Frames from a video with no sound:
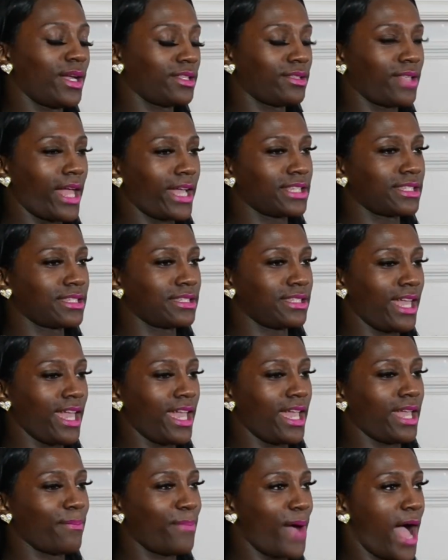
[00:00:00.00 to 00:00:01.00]
I
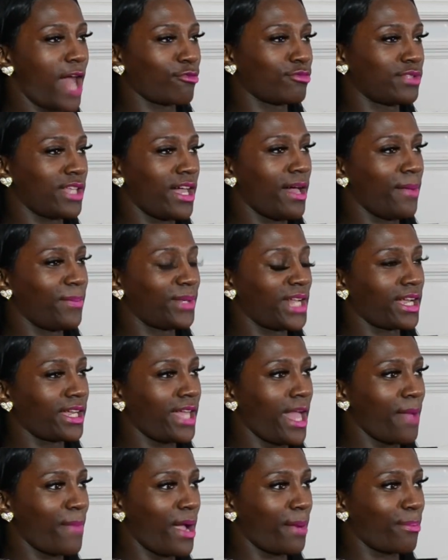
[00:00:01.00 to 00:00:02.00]
stayed bottled up, and I
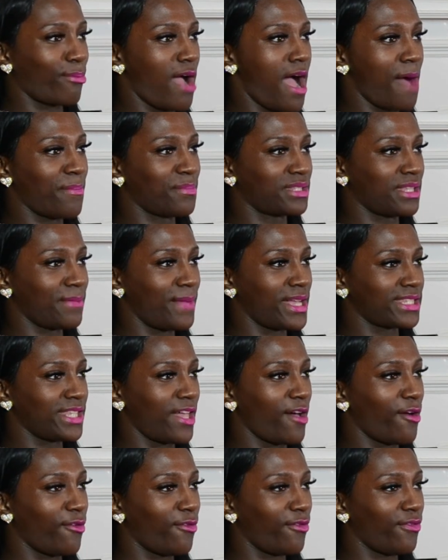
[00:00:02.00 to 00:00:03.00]
kept my problems to
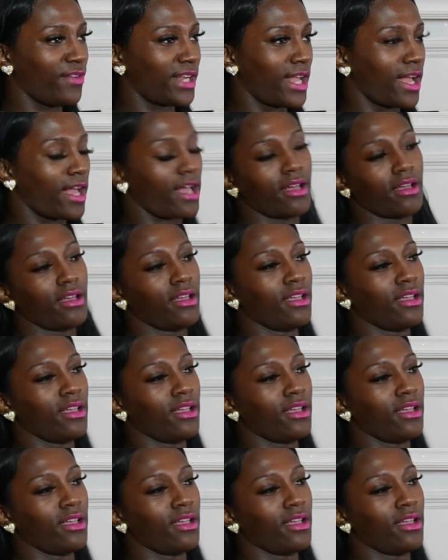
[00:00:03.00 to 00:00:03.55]
myself, and I,